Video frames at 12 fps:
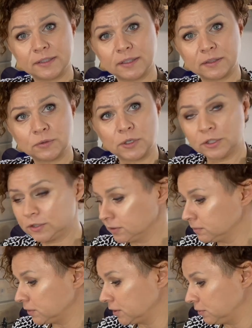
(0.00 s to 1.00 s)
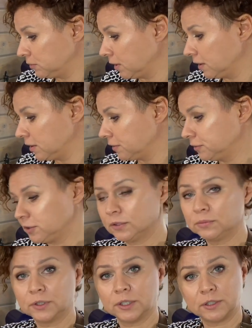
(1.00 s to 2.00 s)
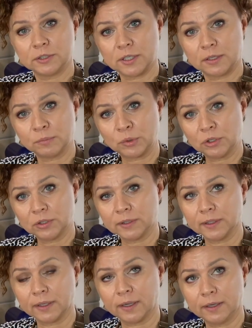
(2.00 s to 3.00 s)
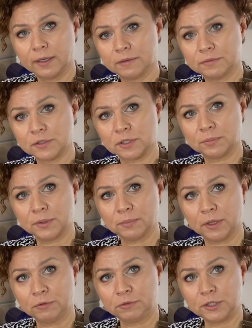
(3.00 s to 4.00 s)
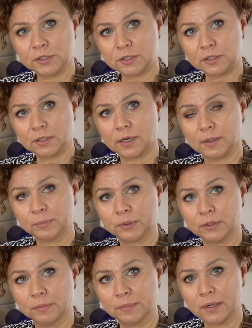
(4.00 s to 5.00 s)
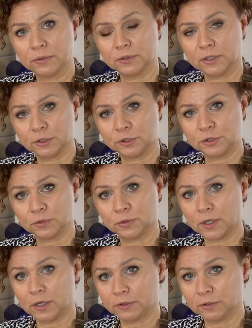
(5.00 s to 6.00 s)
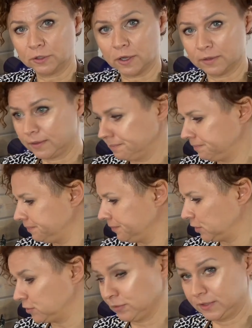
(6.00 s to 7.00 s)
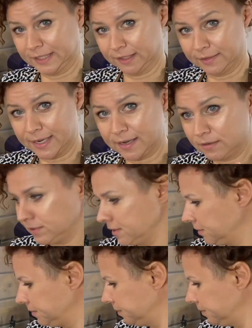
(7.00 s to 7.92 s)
that question right after we are done boiling. I have some in my freezer. I'll pull them out and I'll show you how to thaw them. So stick around.